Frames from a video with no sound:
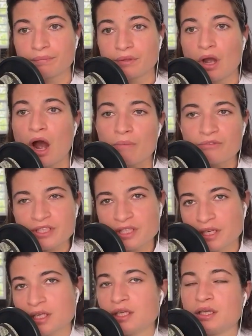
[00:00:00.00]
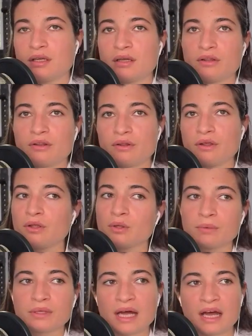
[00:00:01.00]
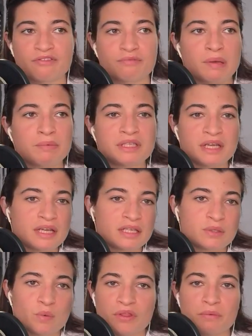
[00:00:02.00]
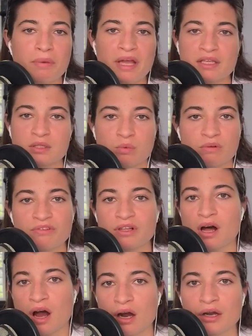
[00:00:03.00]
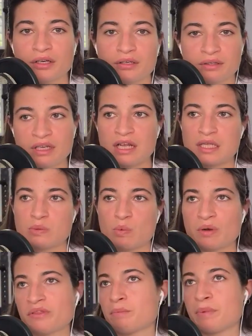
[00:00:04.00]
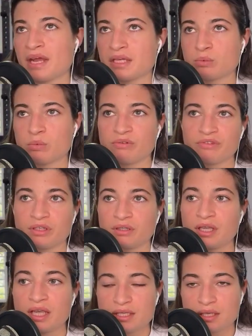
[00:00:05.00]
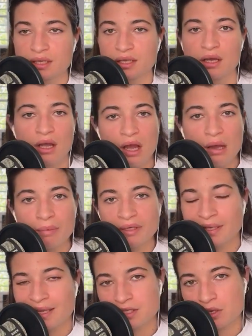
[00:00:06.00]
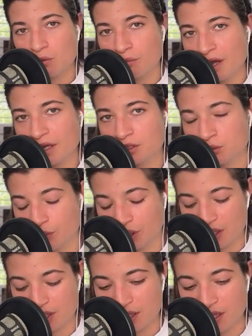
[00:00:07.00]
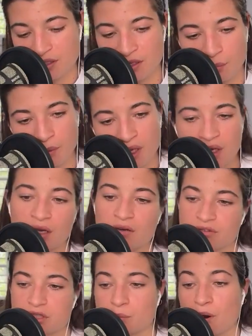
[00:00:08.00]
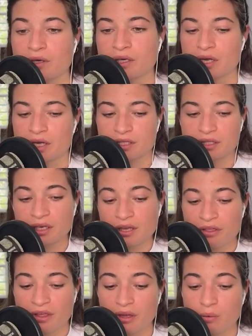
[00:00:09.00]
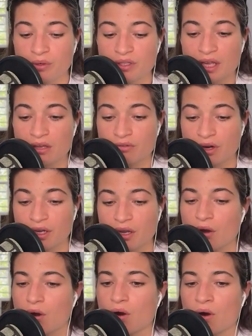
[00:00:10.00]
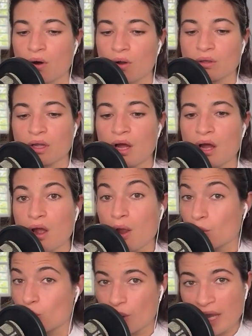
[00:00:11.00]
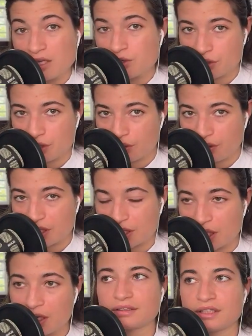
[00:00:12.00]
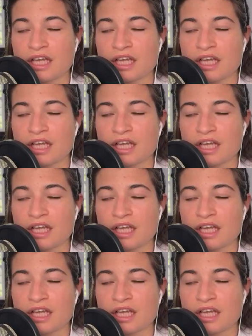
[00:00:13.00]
Obviously, you will have maybe days where the pace will feel hard, days where the pace will feel easy. But let's go back to what I said in the beginning of this podcast, that I think we take running all way too seriously.